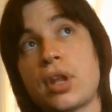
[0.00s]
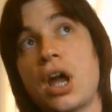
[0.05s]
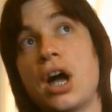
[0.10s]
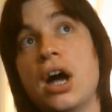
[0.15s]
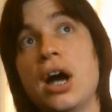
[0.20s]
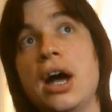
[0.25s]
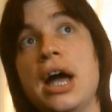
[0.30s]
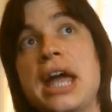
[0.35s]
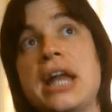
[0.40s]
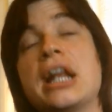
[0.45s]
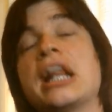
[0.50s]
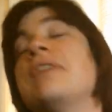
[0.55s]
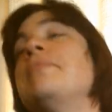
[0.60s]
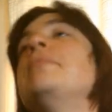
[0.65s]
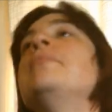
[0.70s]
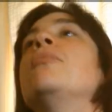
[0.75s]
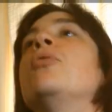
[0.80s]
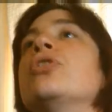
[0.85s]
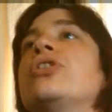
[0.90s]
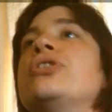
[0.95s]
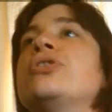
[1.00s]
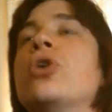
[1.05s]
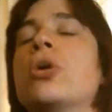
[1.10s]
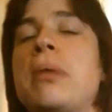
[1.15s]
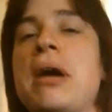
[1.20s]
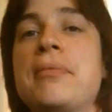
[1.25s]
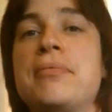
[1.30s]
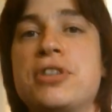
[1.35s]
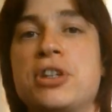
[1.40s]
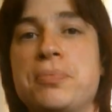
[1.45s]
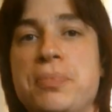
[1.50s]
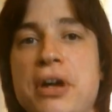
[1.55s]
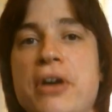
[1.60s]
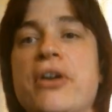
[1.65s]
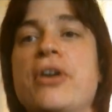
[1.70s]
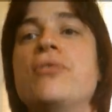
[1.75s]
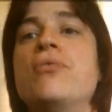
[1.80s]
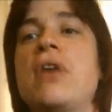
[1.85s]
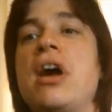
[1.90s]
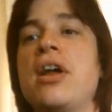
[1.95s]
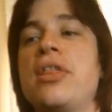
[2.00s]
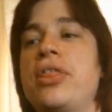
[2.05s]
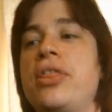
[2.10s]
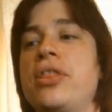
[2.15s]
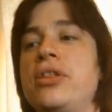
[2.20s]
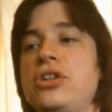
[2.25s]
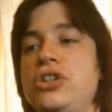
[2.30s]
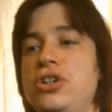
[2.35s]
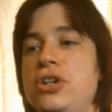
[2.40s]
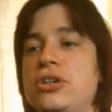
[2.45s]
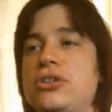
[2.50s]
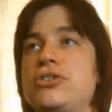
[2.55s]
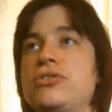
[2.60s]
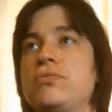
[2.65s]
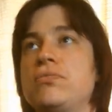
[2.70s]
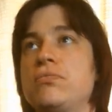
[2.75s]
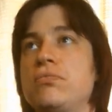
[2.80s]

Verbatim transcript: uh, it'll give me more to talk about for Superion rather than just